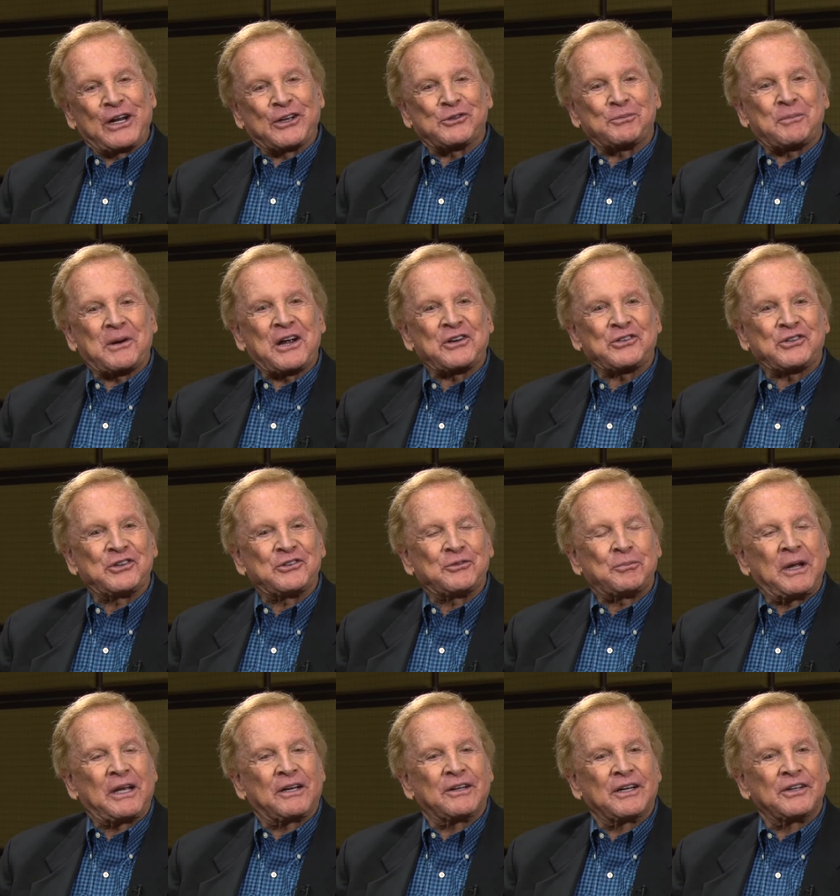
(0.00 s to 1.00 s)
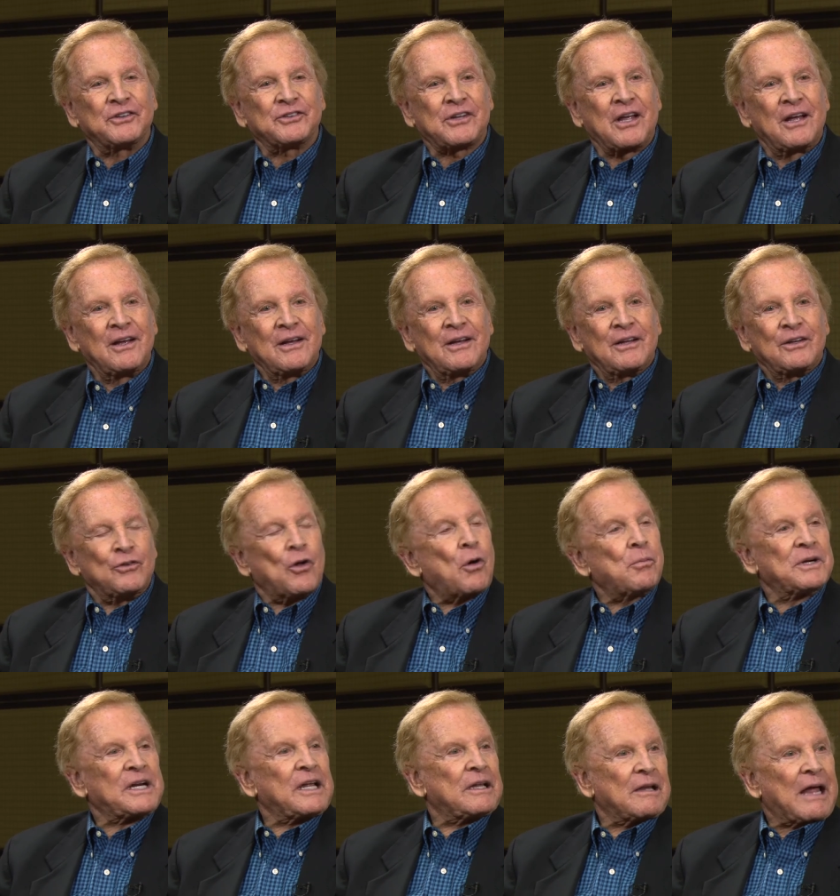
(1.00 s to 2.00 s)
expressions, because
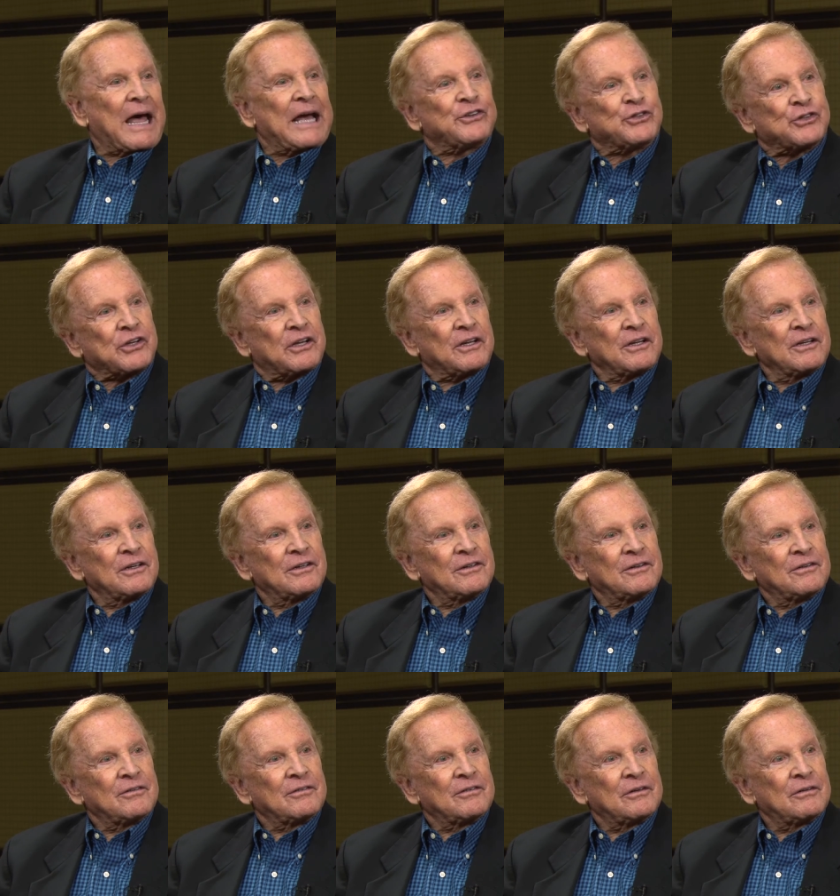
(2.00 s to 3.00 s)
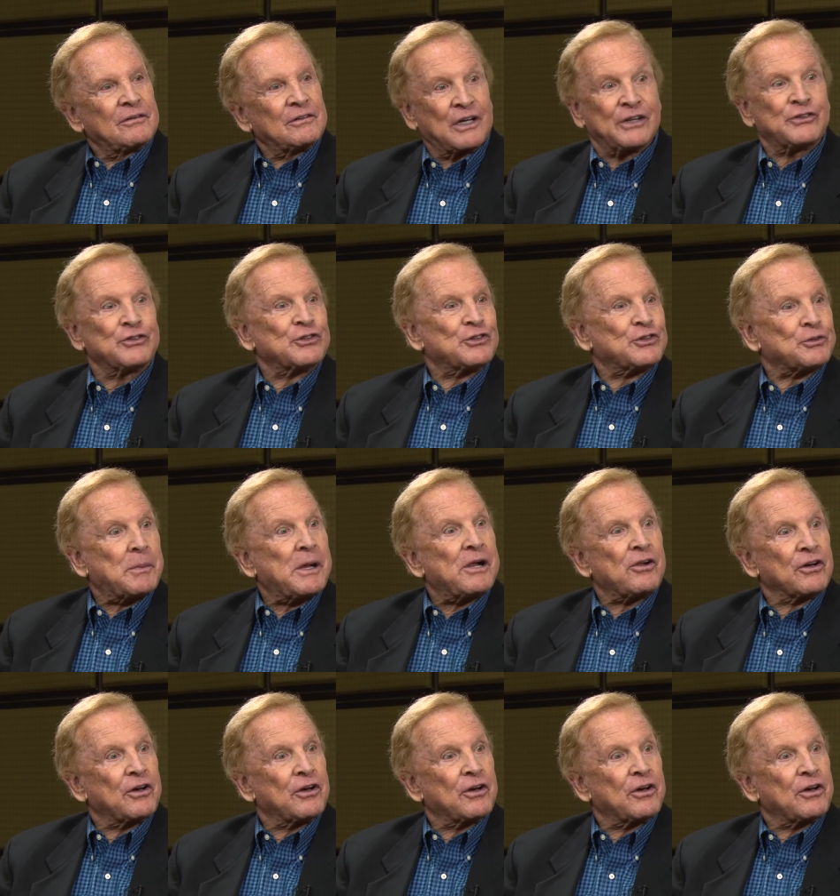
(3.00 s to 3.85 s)
nobody likes it, doesn't smell